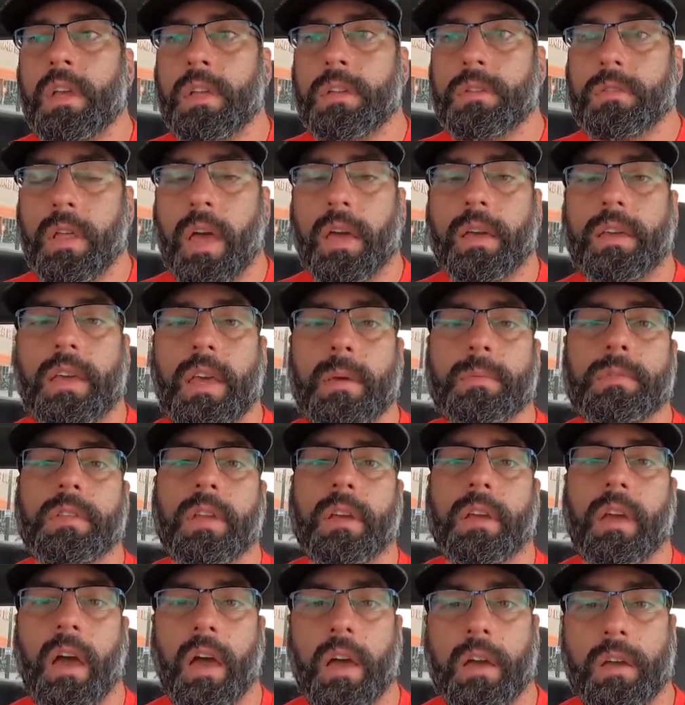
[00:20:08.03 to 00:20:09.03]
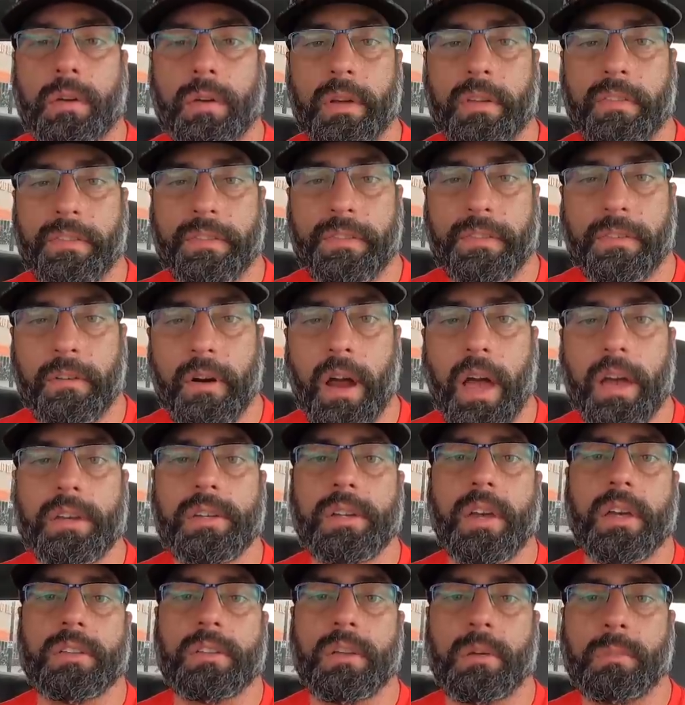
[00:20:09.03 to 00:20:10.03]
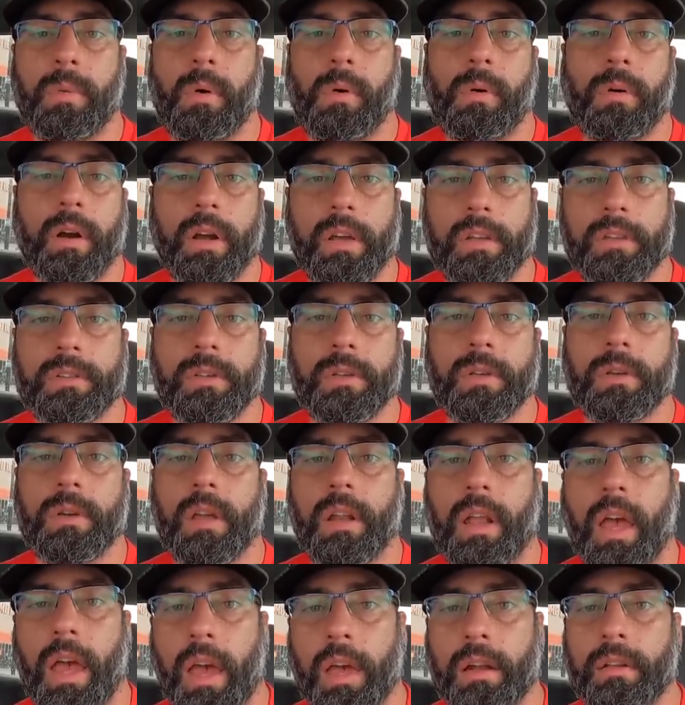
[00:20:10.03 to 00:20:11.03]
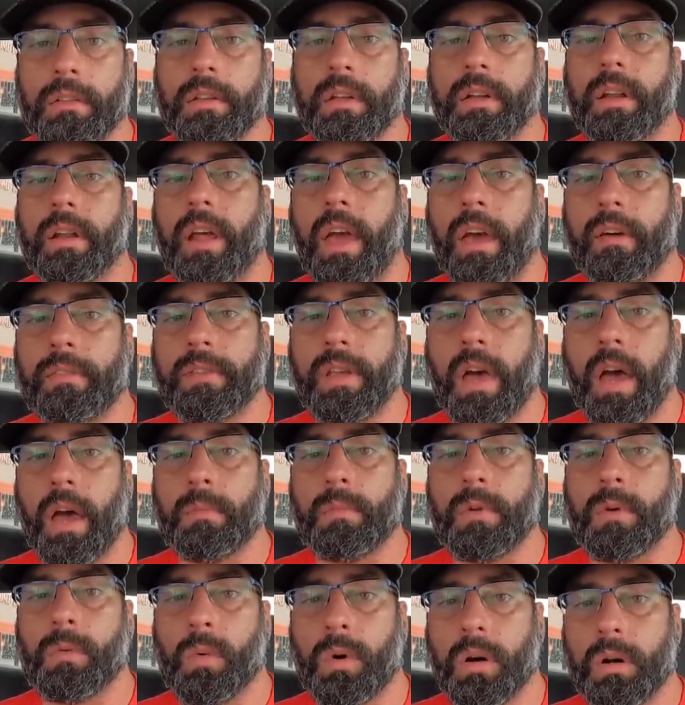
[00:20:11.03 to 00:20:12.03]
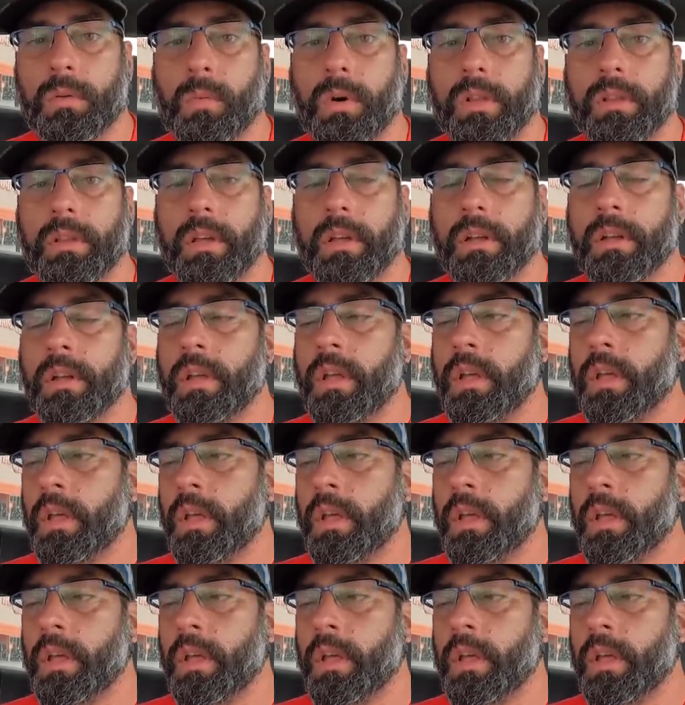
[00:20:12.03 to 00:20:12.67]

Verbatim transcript: So that keeps the concrete fresh as you're pouring so you can handle it and have time to work with it.